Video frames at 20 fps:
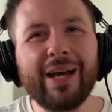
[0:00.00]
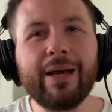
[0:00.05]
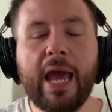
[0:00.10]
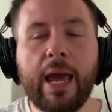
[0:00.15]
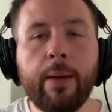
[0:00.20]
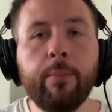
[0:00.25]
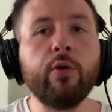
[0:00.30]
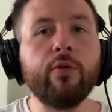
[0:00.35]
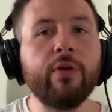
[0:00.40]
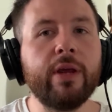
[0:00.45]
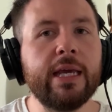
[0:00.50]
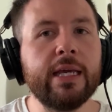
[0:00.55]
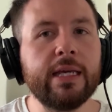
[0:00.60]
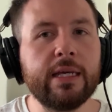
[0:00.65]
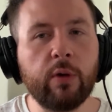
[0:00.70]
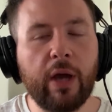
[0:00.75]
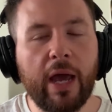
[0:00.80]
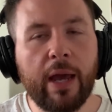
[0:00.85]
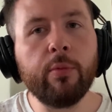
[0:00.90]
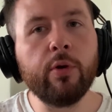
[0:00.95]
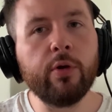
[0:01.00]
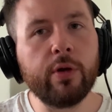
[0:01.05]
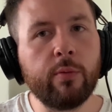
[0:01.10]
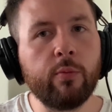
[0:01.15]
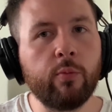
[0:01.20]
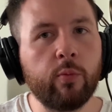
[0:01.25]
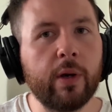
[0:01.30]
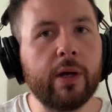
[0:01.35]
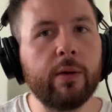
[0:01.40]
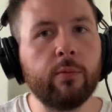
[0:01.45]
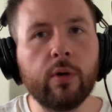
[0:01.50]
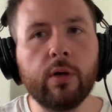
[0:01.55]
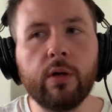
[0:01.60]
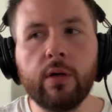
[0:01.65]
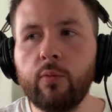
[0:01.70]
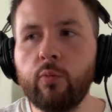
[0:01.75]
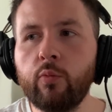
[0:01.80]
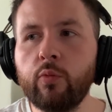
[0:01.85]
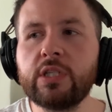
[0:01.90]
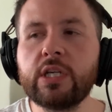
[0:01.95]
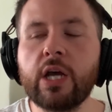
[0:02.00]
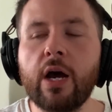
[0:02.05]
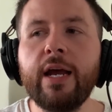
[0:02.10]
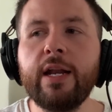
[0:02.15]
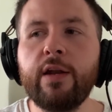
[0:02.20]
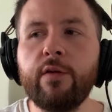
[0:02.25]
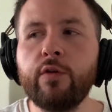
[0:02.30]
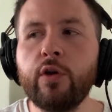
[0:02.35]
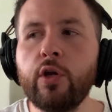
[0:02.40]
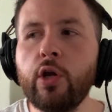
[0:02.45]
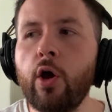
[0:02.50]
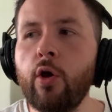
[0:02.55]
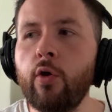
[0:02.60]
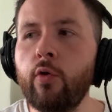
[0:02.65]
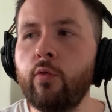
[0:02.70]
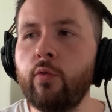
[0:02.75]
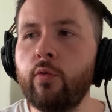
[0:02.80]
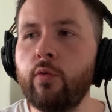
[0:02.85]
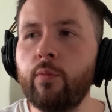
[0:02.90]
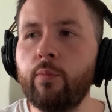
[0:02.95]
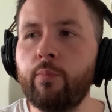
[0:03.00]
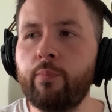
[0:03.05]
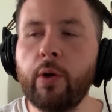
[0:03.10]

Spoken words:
Emery was kind of known